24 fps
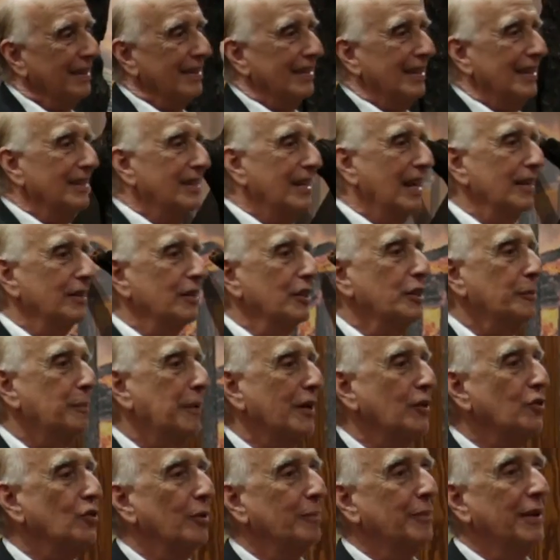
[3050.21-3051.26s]
This has a
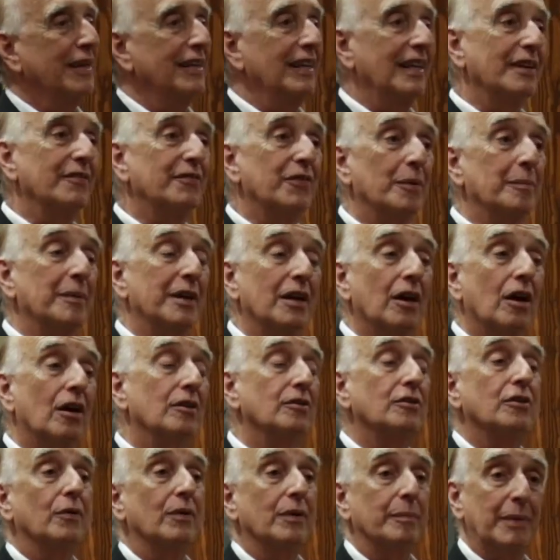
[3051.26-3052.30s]
special meaning for me
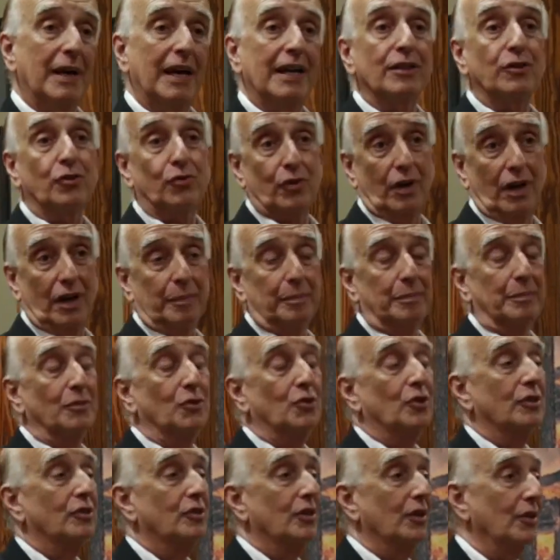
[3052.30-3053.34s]
also in Bastrop,
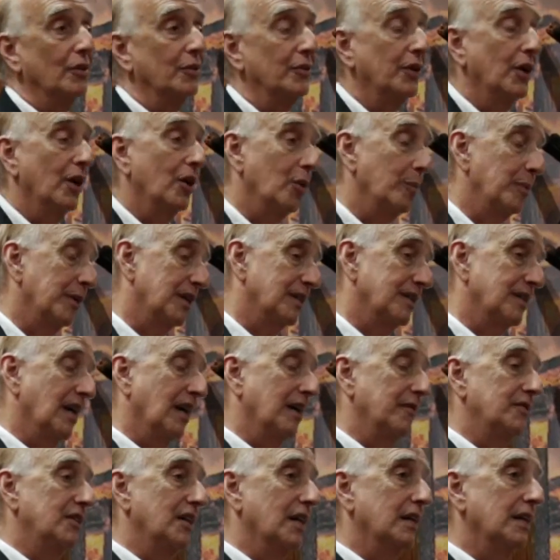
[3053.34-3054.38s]
just so you'll know, because
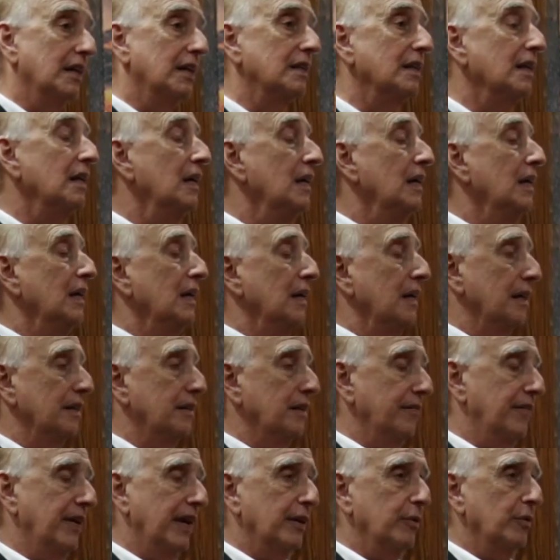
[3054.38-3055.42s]
I've done it at the
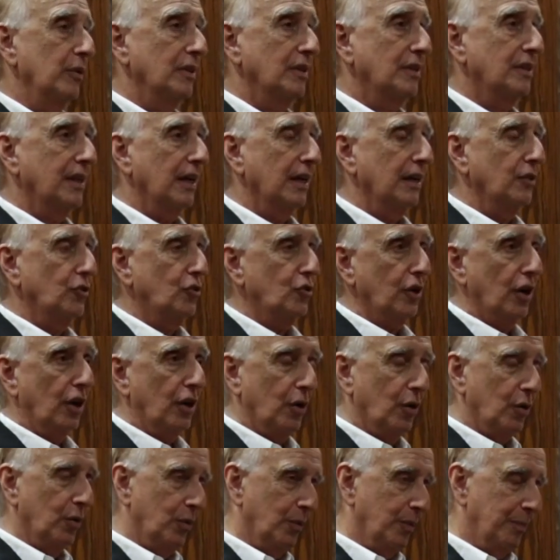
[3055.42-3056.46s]
Veterans Day
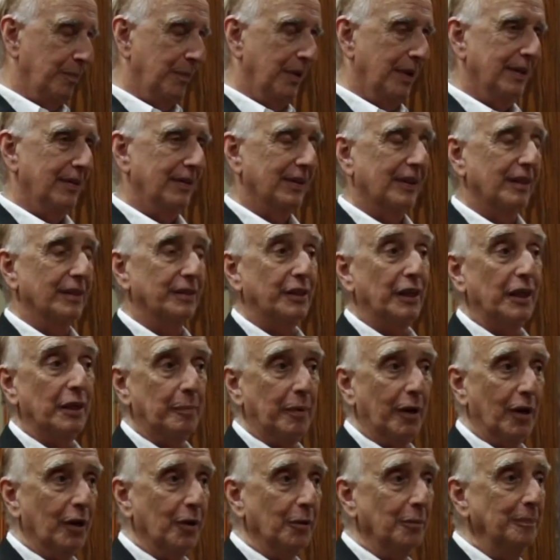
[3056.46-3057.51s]
show in the
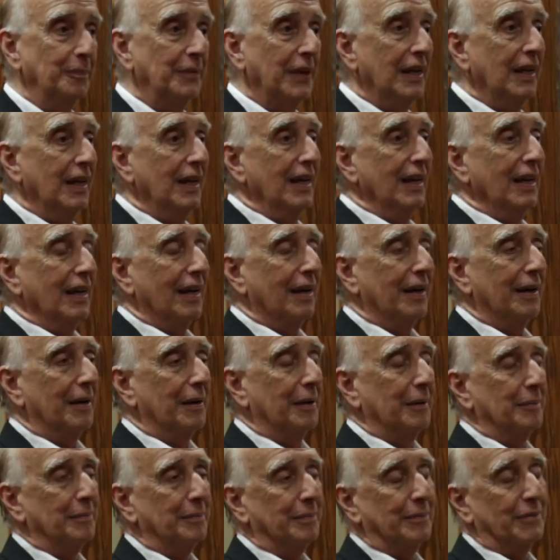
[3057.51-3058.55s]
gazebo
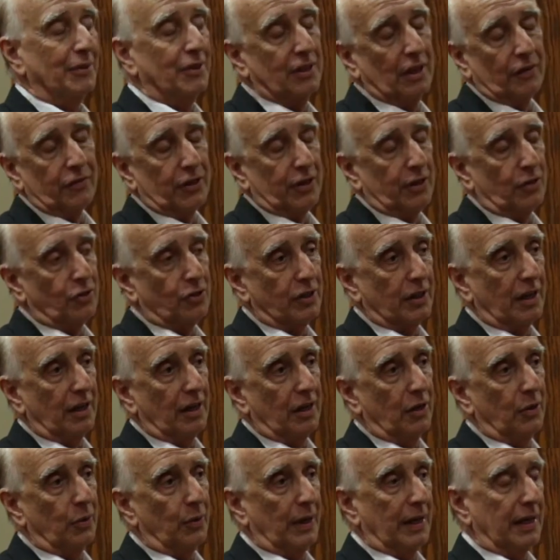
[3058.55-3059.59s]
several years
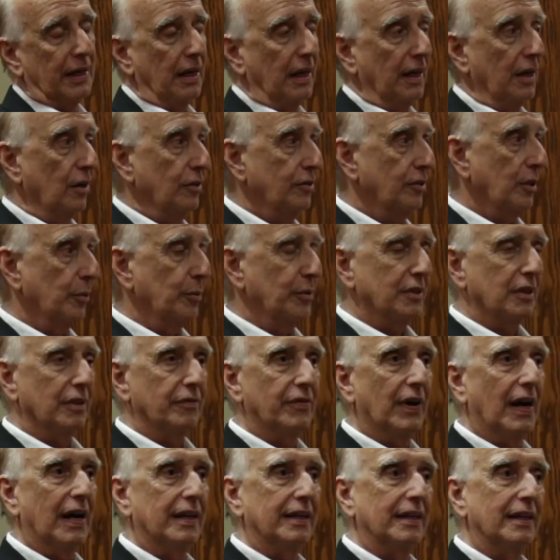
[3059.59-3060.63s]
ago, and I also was
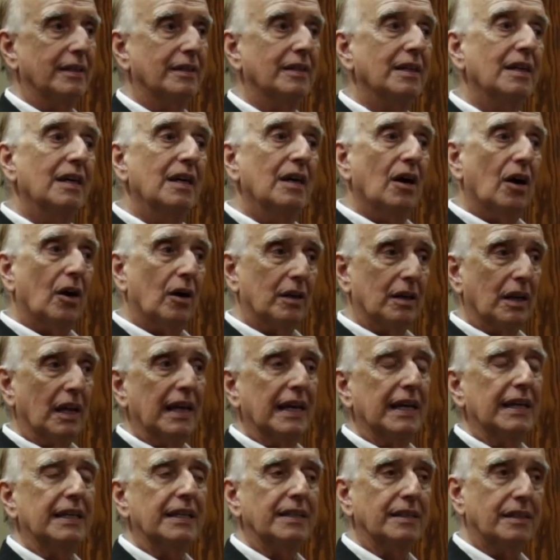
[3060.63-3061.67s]
invited on
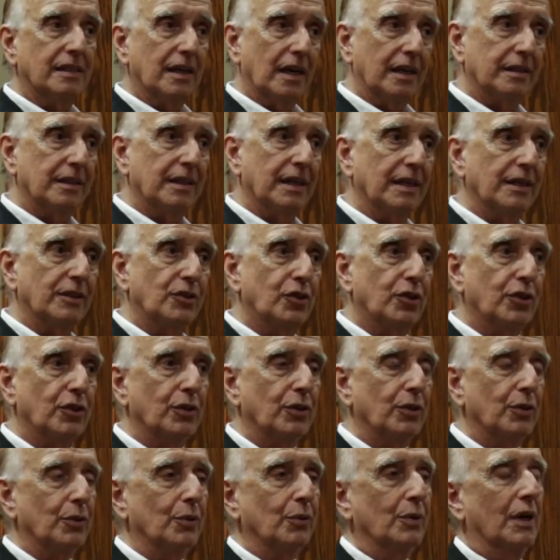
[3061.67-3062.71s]
Laity Sunday
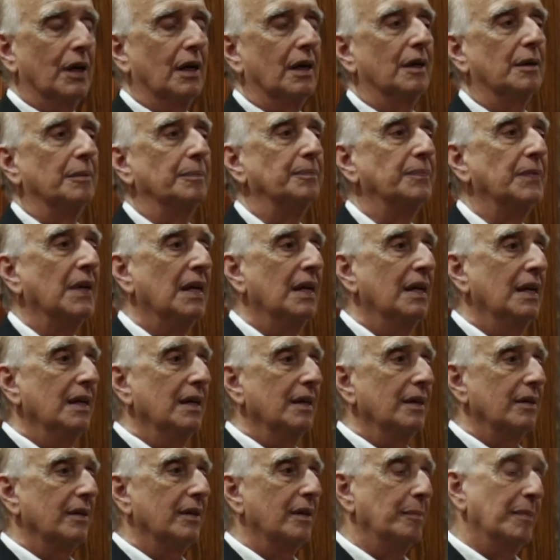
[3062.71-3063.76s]
to
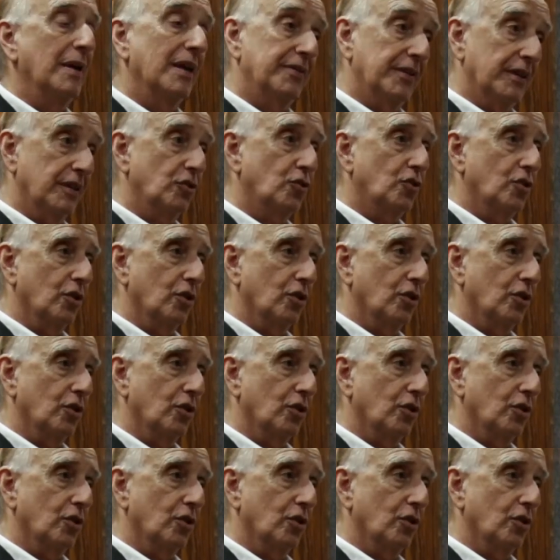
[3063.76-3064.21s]
the Methodist